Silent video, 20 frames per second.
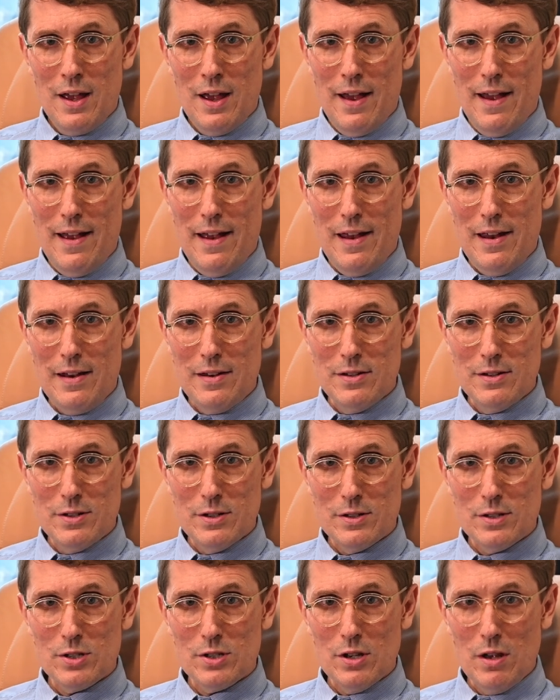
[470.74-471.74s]
And
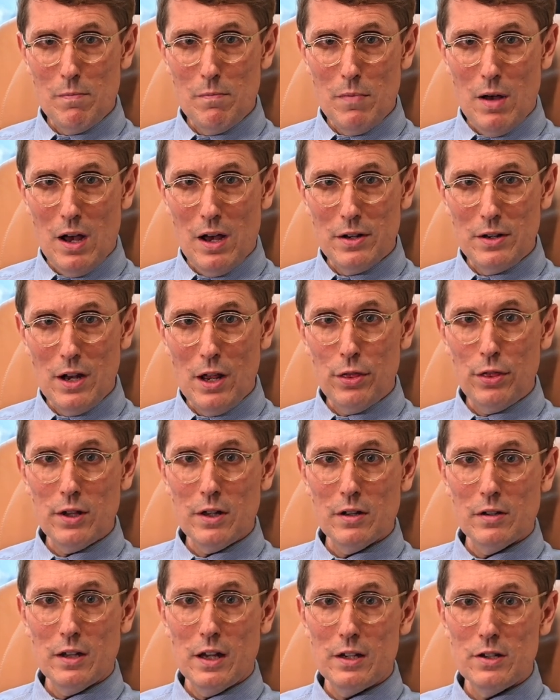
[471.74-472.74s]
some
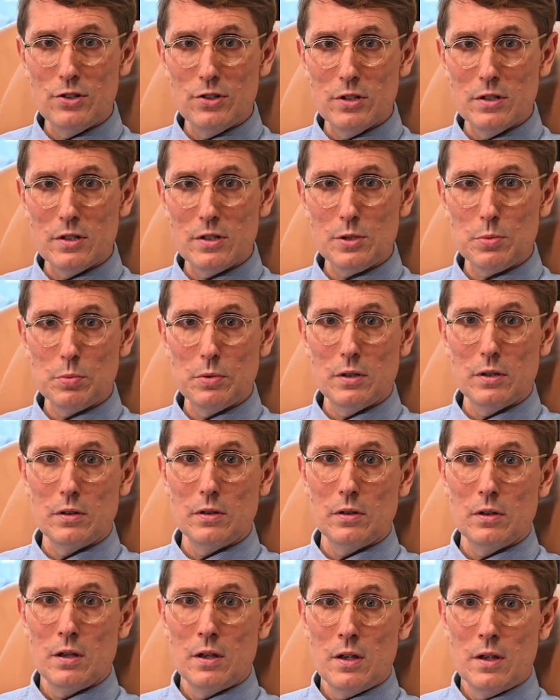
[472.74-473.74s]
unethical agents
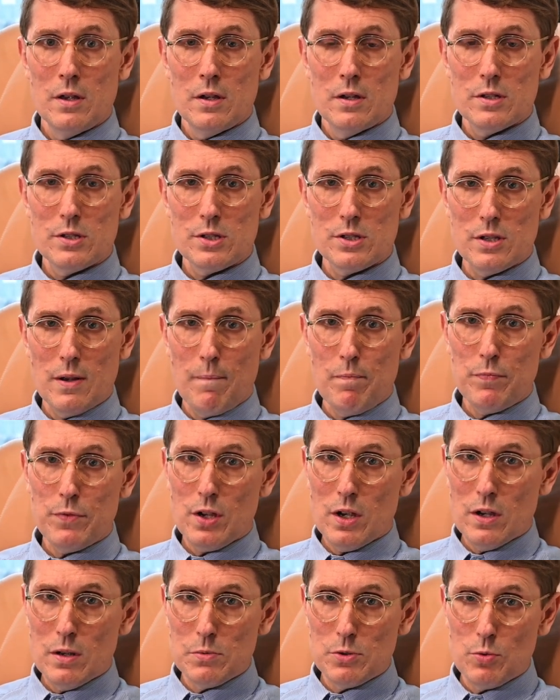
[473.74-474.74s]
will
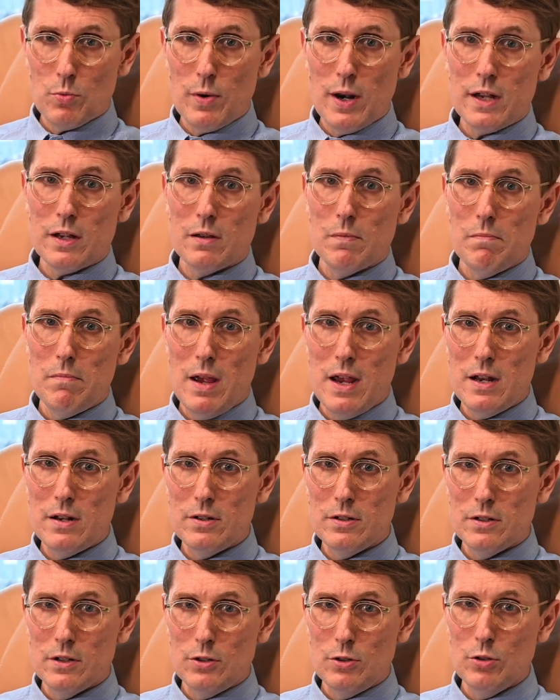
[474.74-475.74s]
sometimes
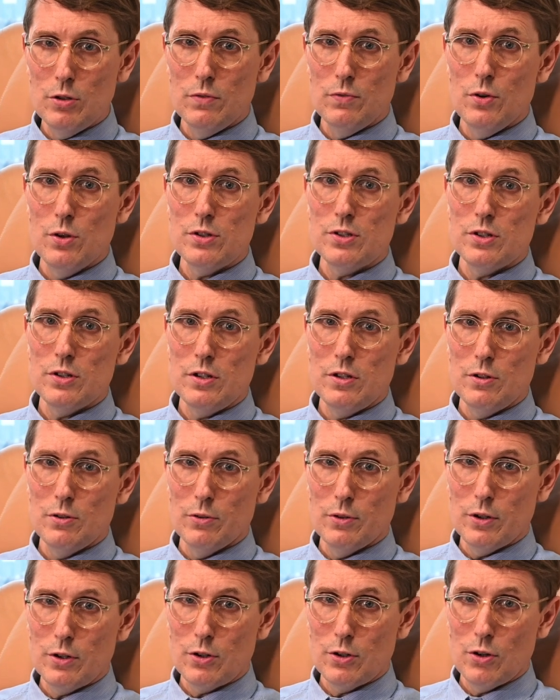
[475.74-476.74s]
recommend a university
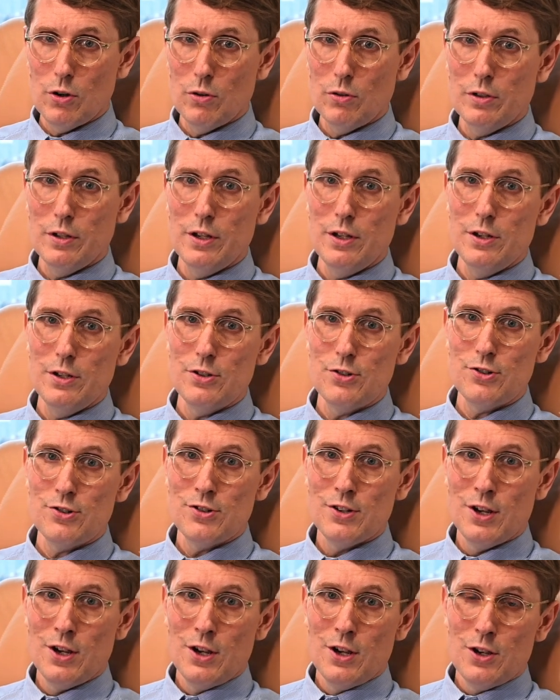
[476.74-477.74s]
or a college
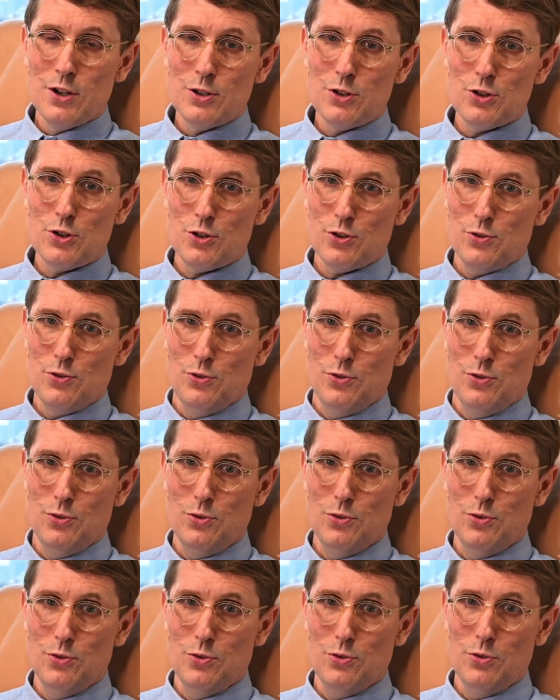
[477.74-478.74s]

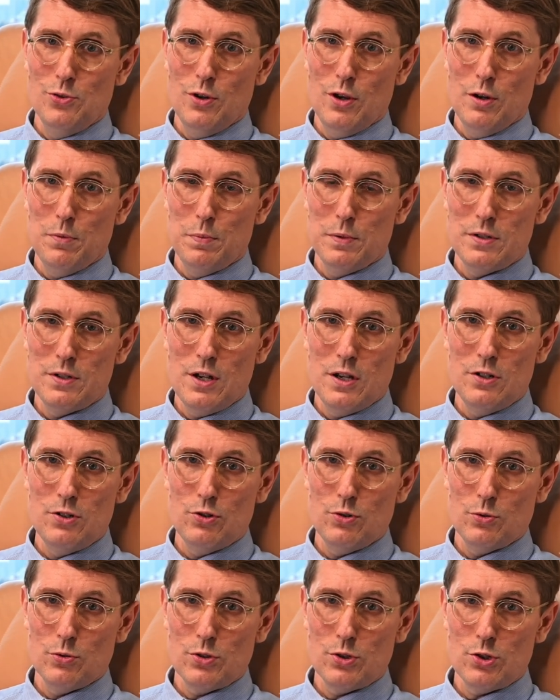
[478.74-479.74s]
to a
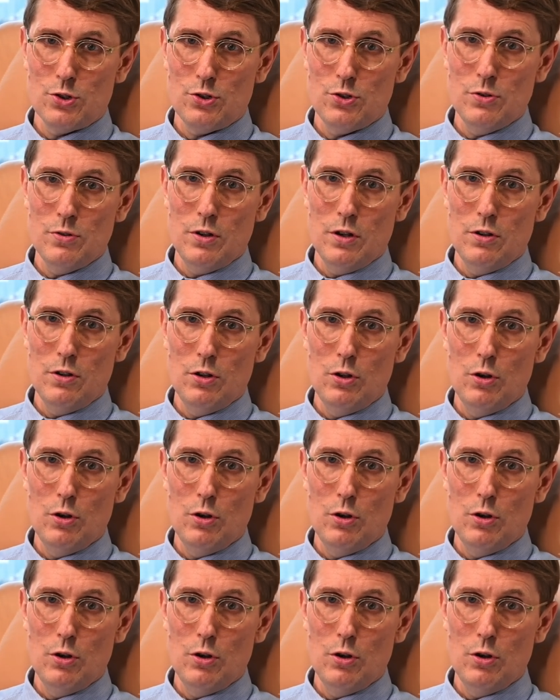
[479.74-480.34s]
potential student